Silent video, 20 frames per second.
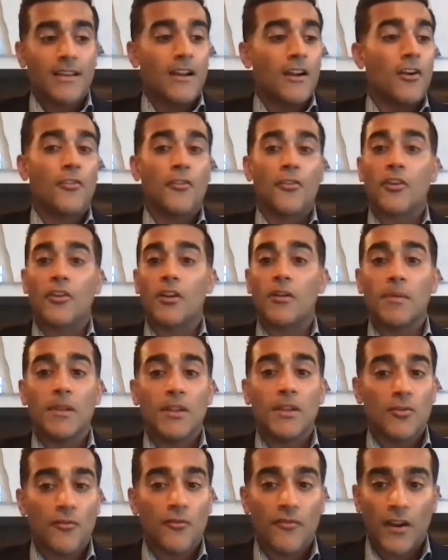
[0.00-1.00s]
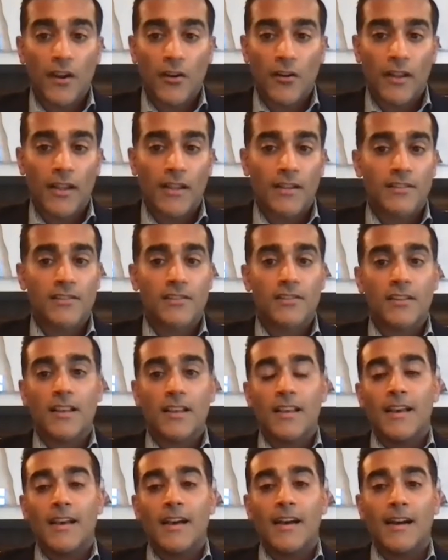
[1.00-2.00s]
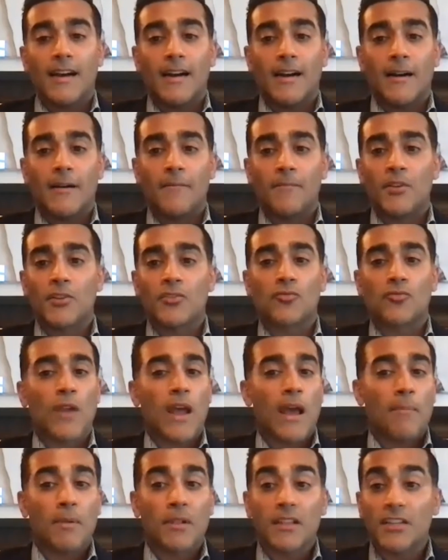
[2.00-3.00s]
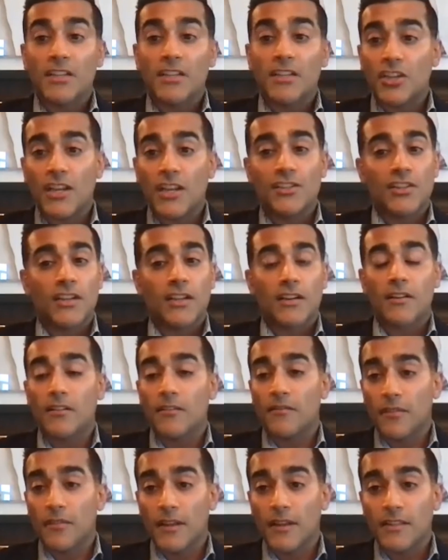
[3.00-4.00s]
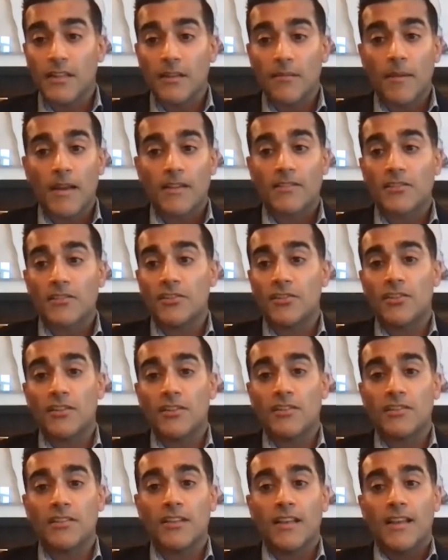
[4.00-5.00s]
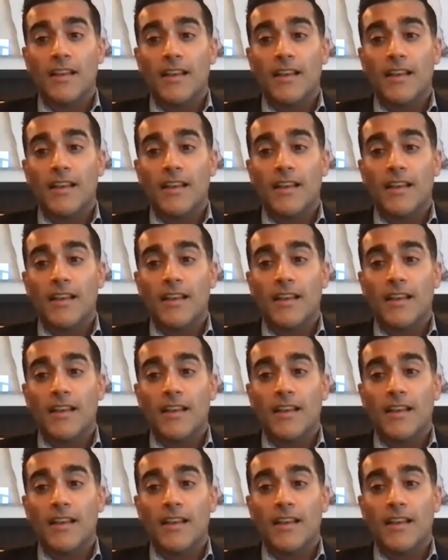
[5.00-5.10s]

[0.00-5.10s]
Are there going to be new variants? Um, there's rapidly changing and conflicting messages,